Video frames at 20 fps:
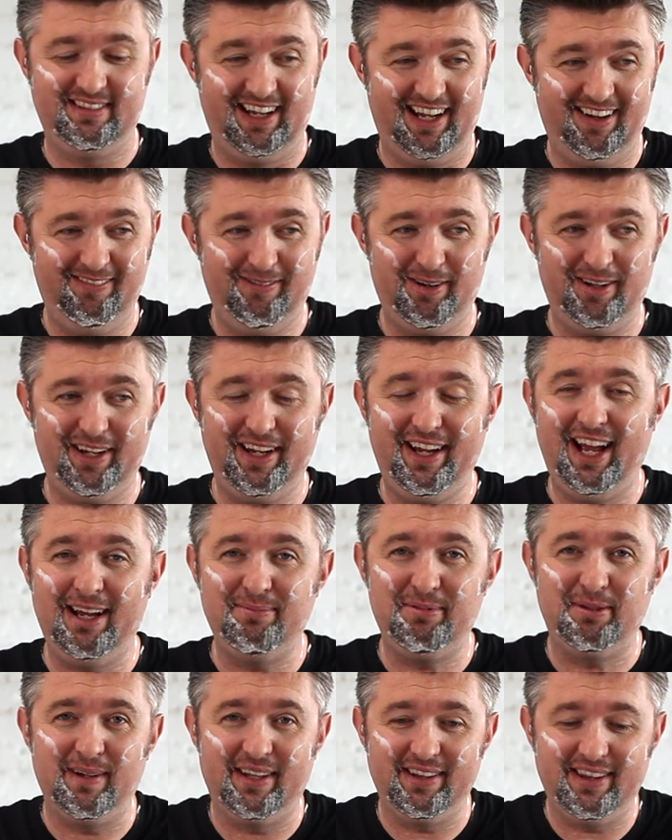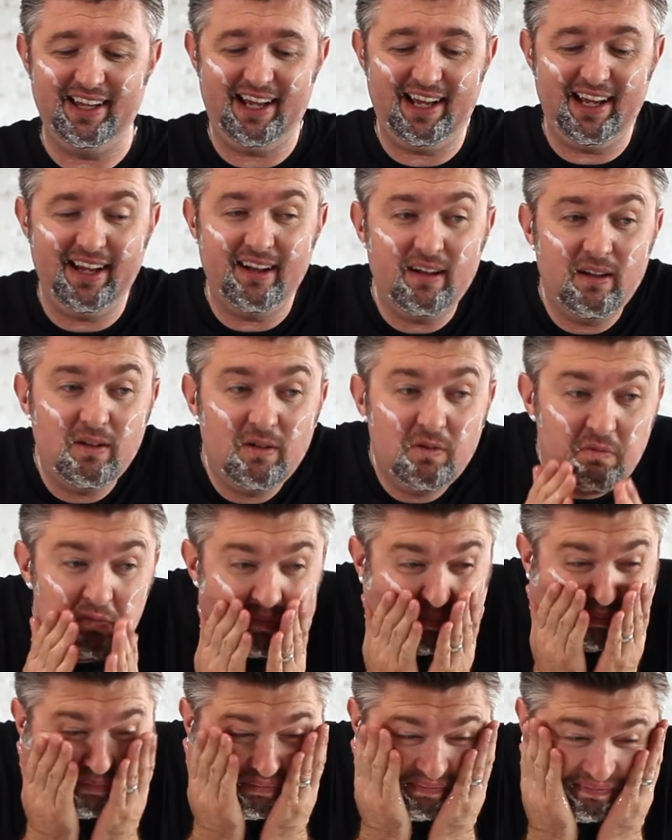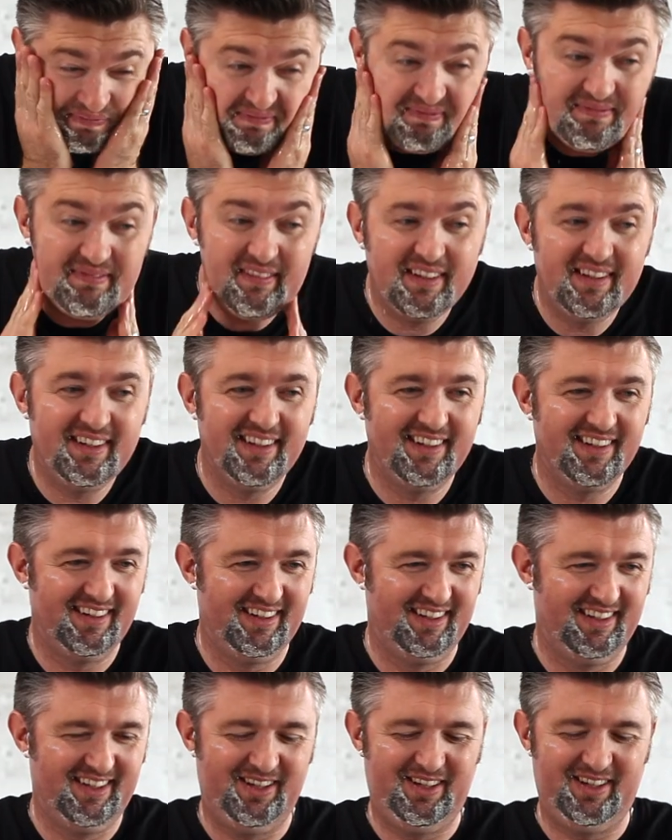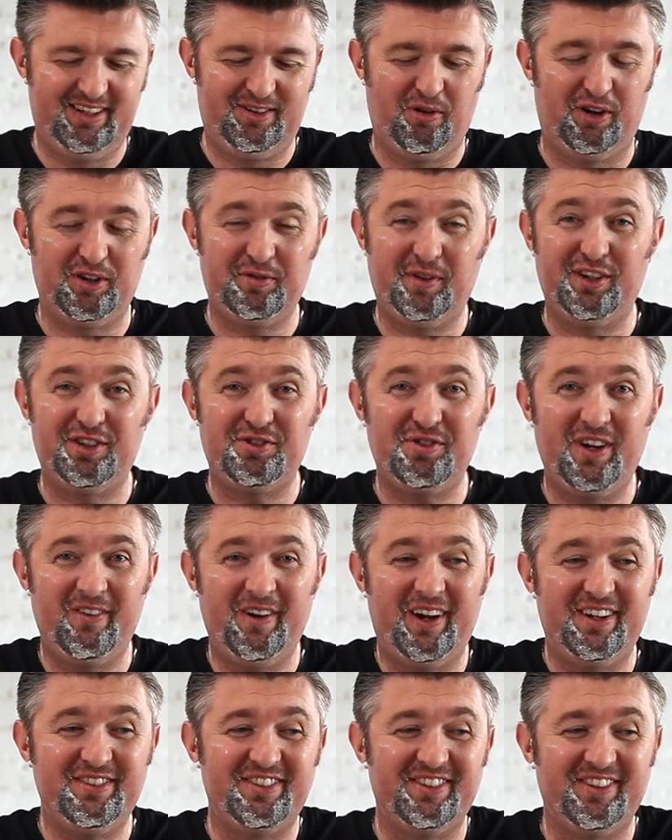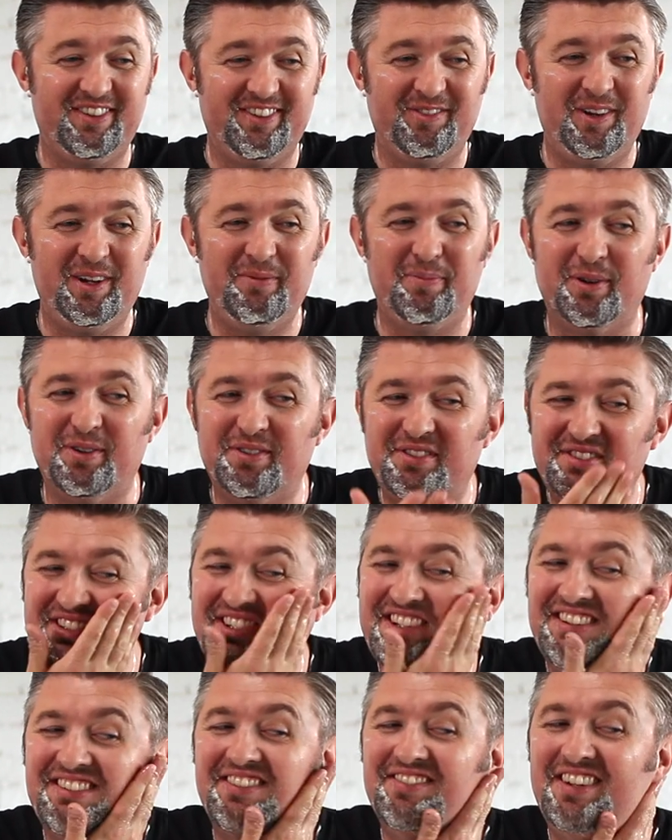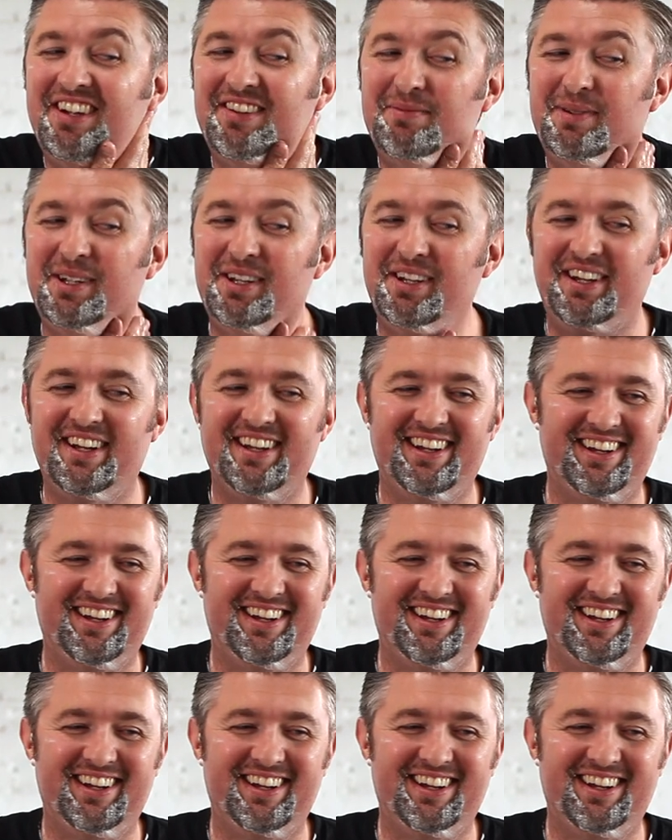I'm really happy about that. Of course, with a straight razor, weepers can sometimes be